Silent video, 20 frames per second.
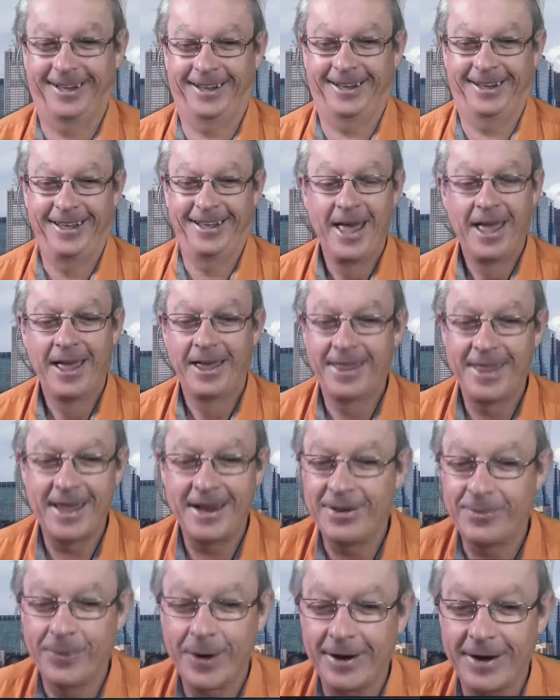You might as well enjoy it. Then
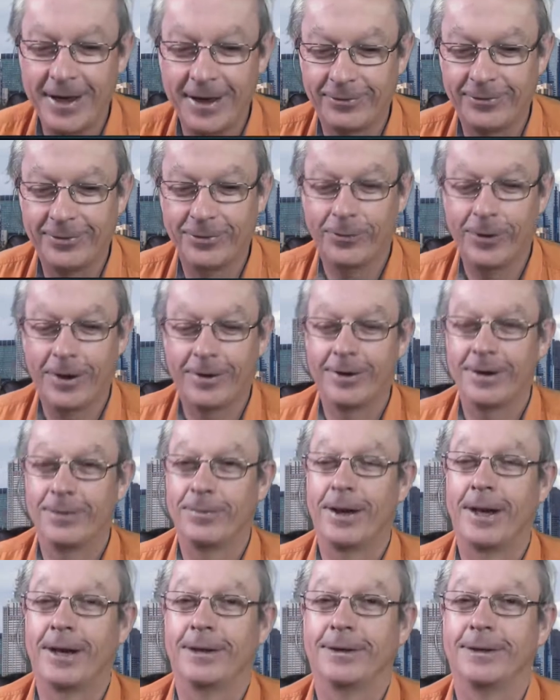you won't have to worry
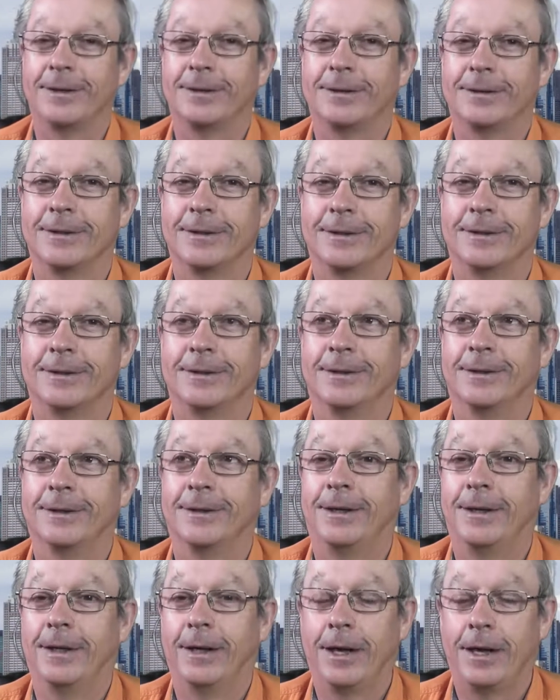about it. So. You
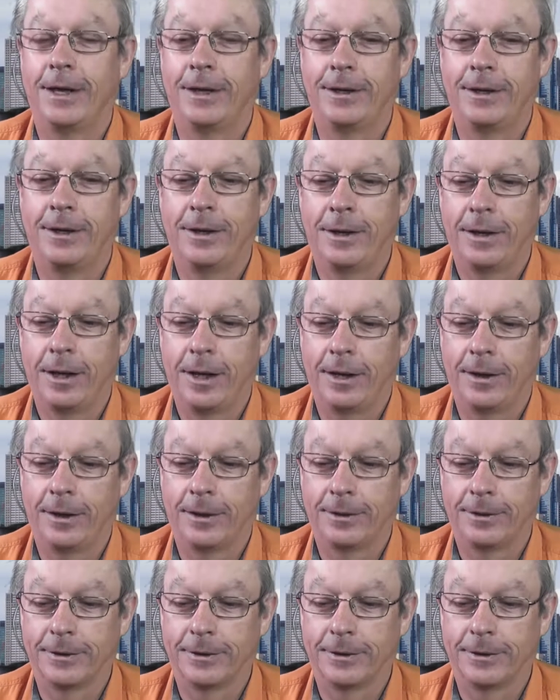might as well enjoy it.